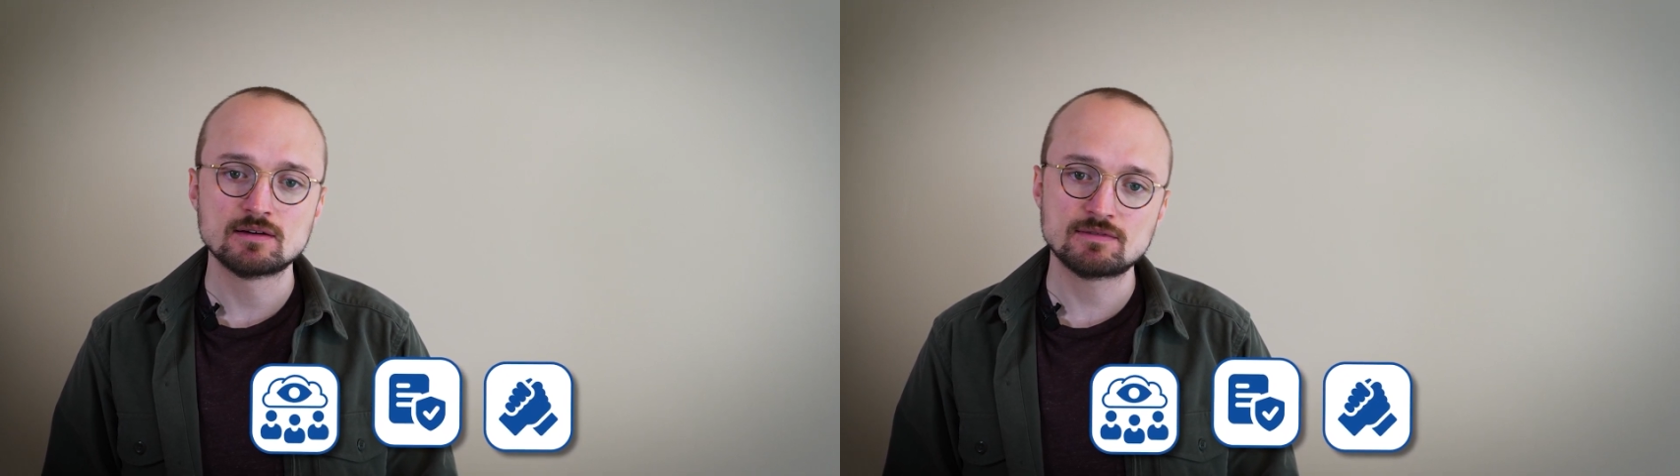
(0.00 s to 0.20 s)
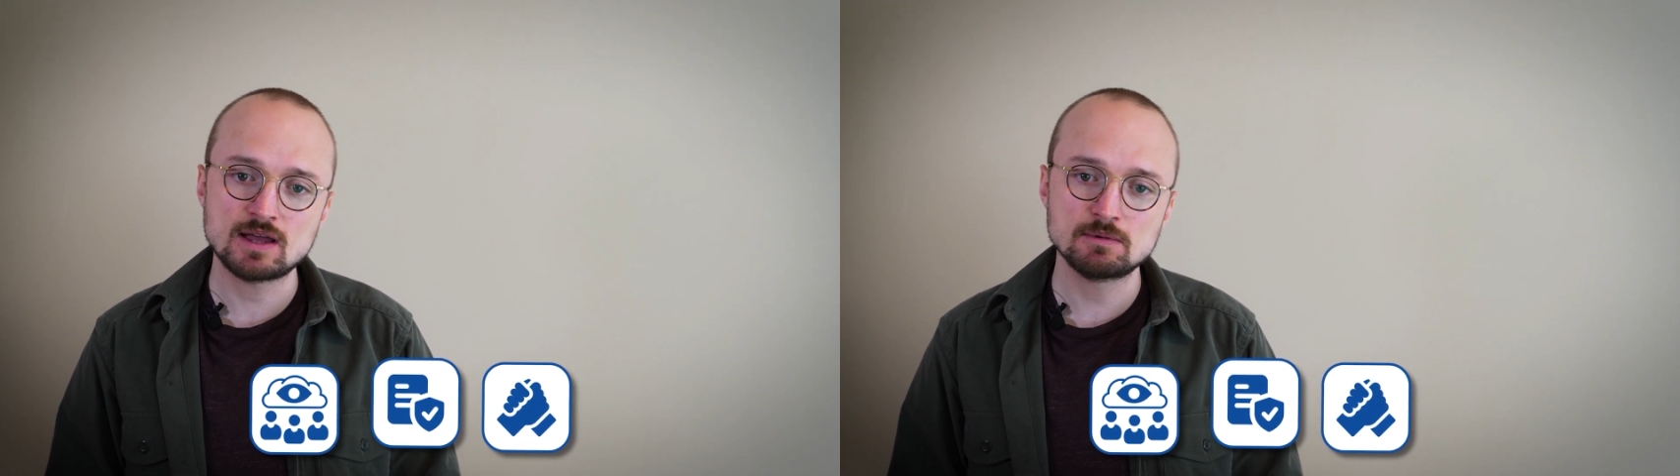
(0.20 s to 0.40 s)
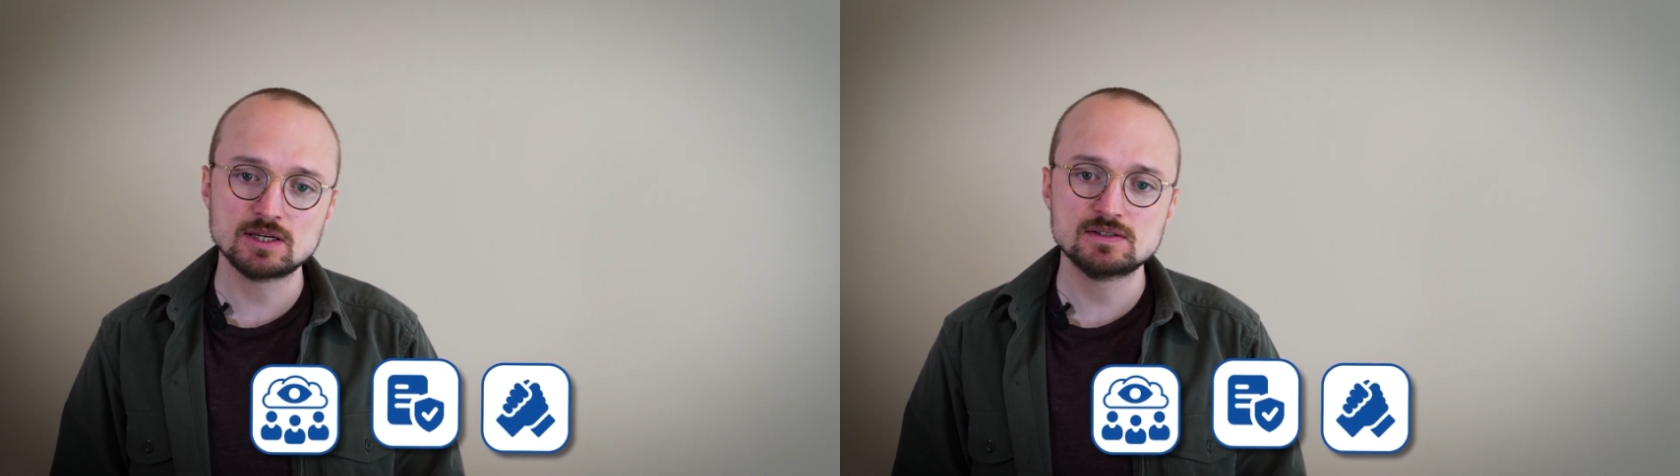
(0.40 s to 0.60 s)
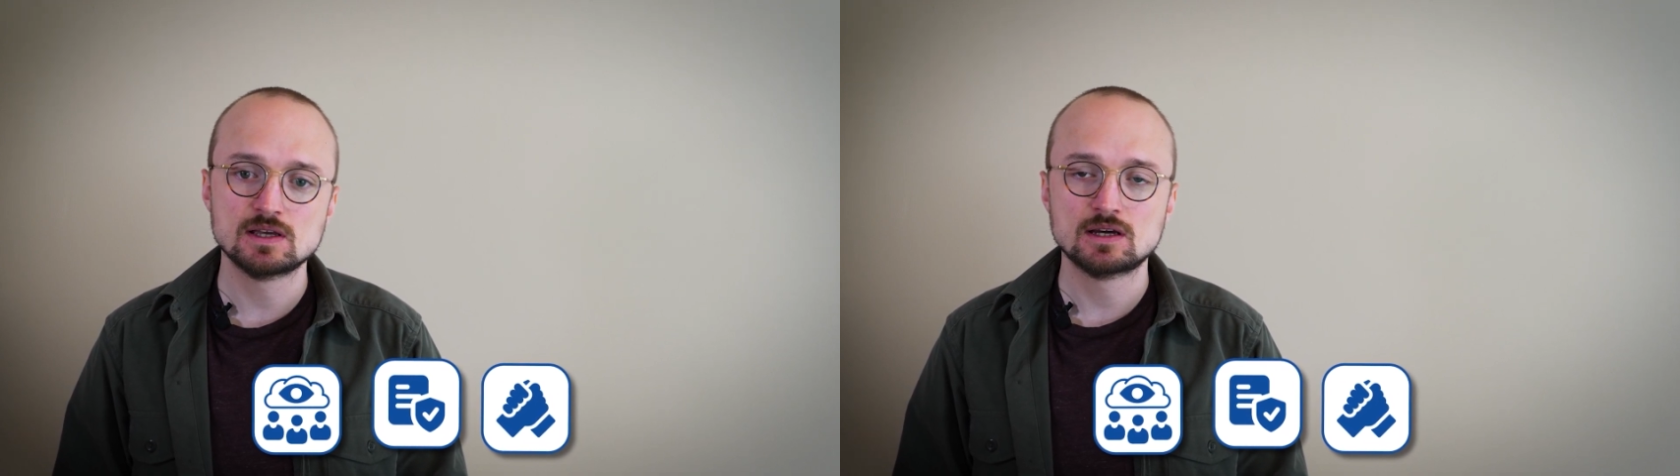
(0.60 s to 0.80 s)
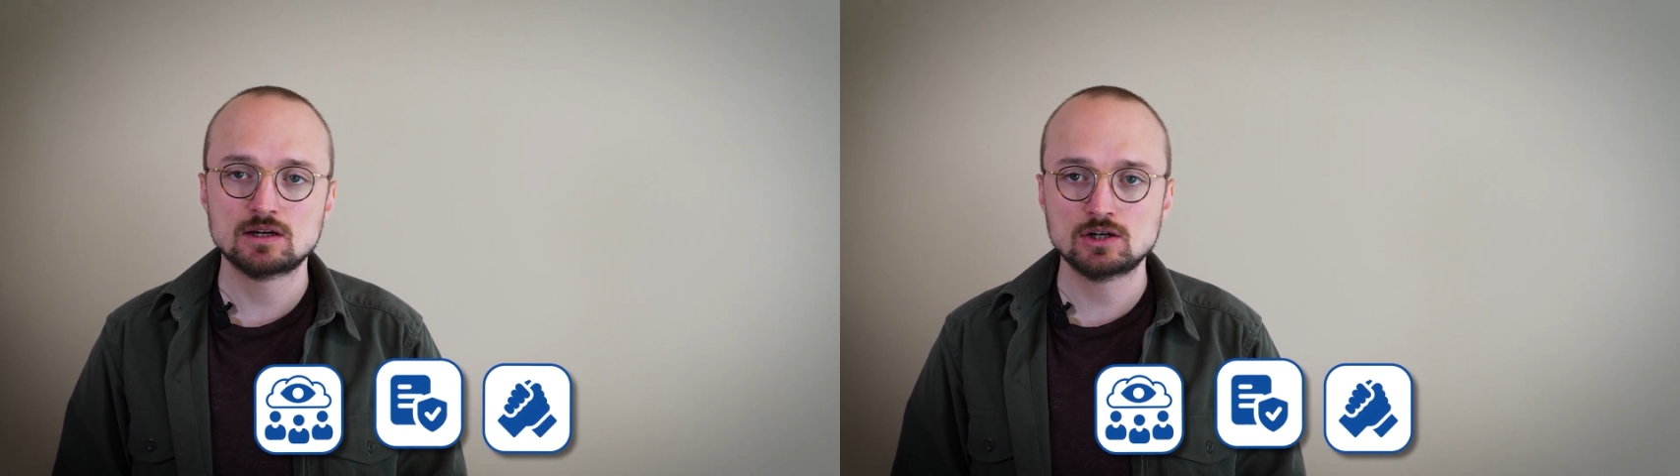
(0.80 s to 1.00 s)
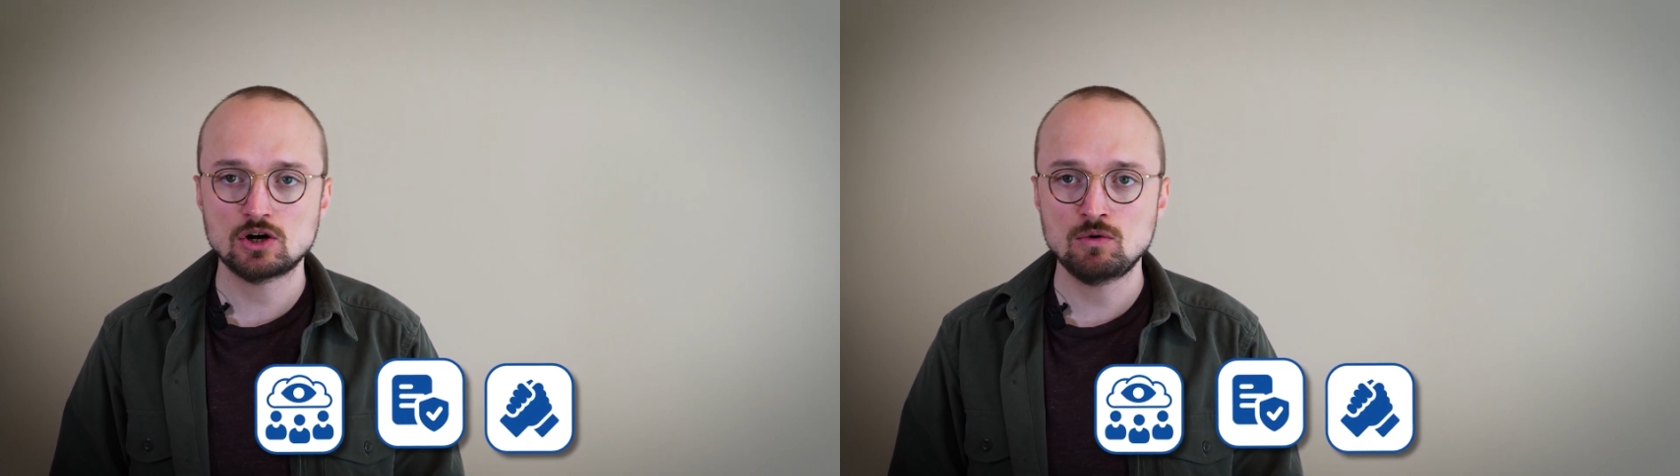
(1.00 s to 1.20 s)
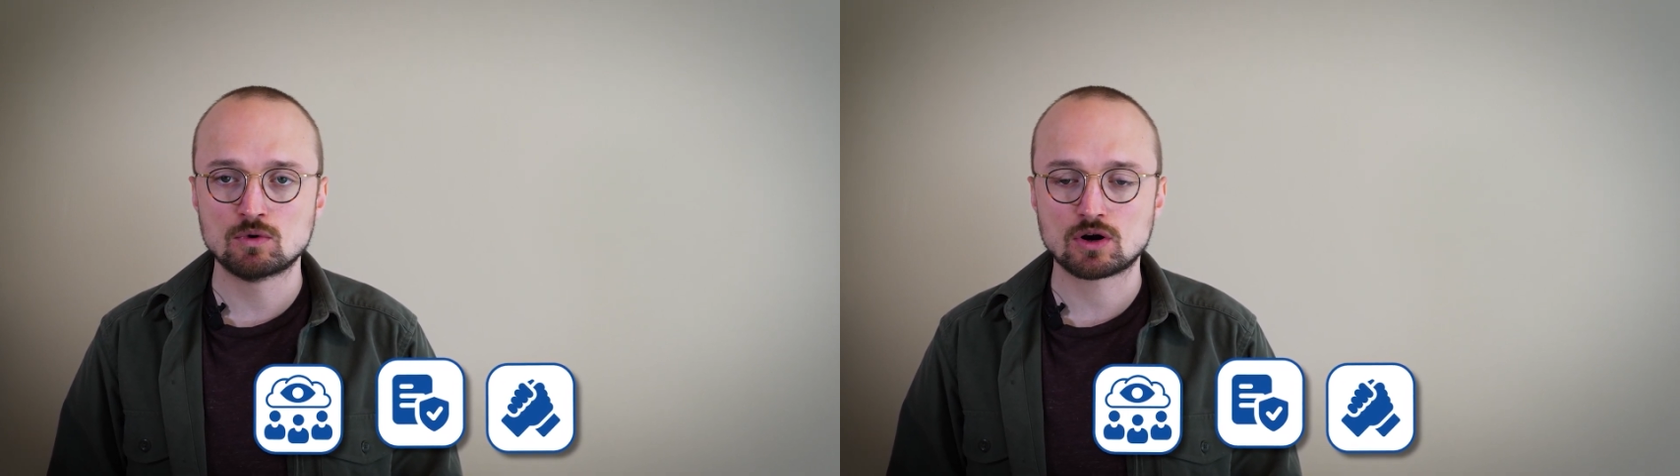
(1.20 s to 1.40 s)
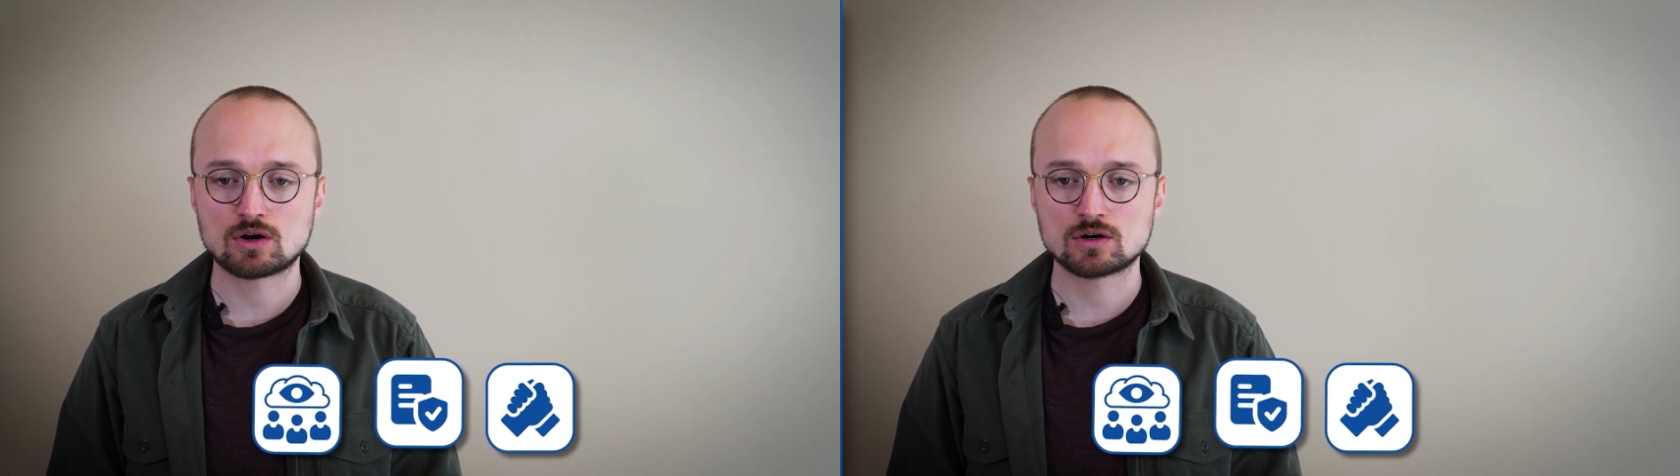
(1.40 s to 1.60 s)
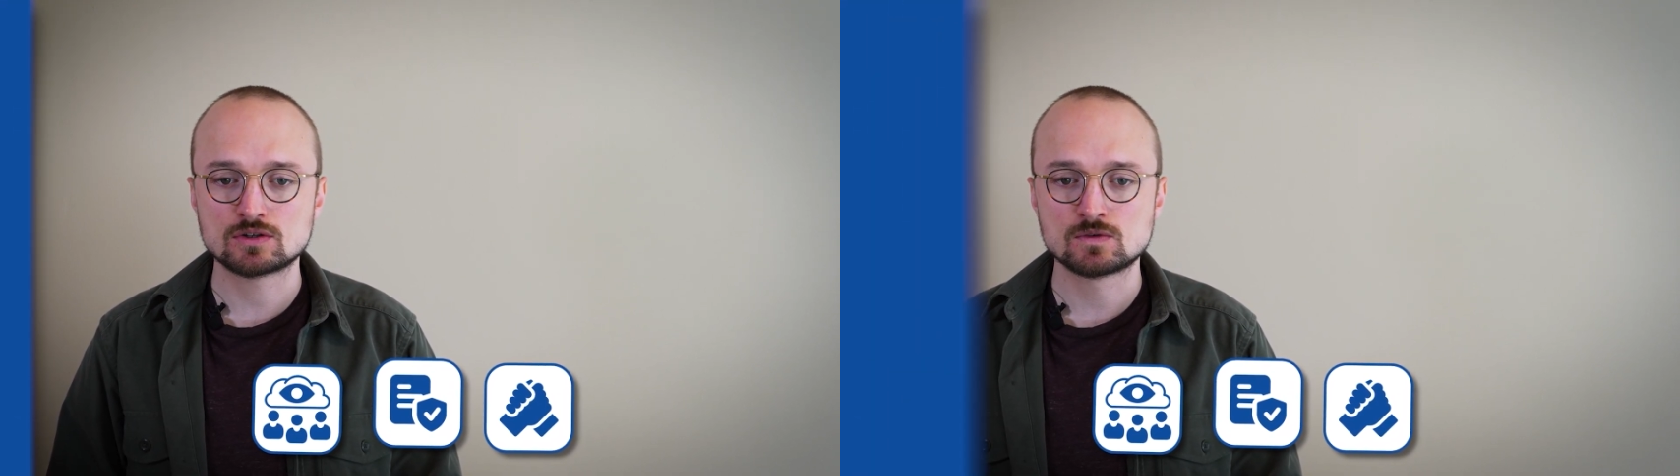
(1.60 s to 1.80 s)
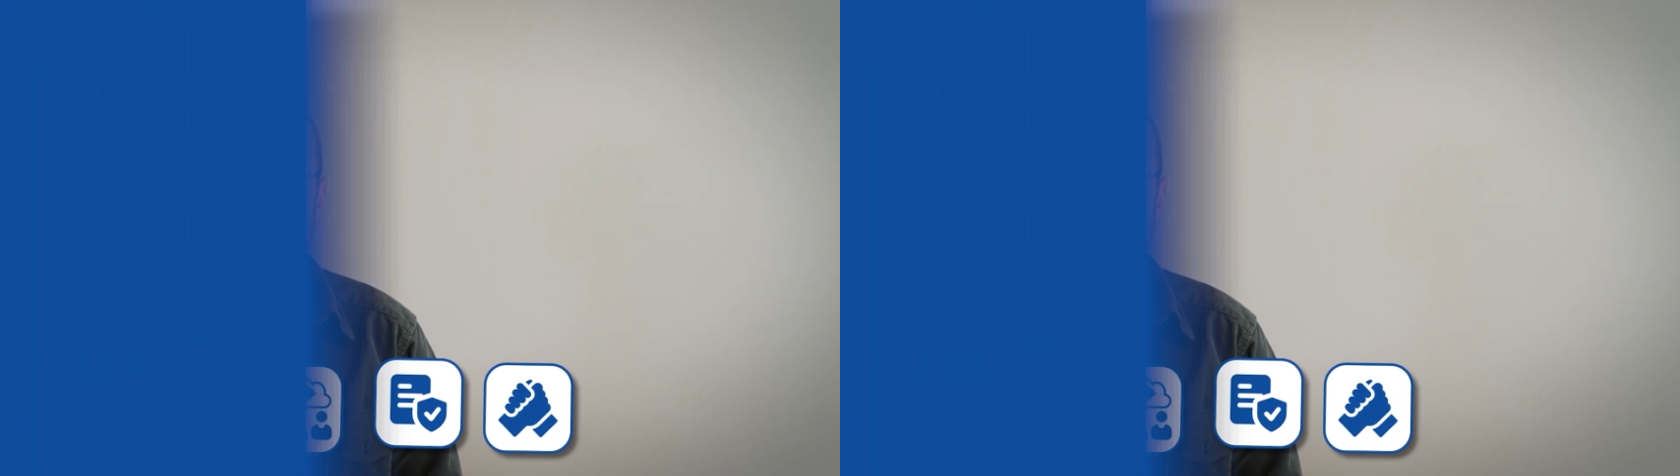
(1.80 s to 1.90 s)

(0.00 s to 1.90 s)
families, and co-workers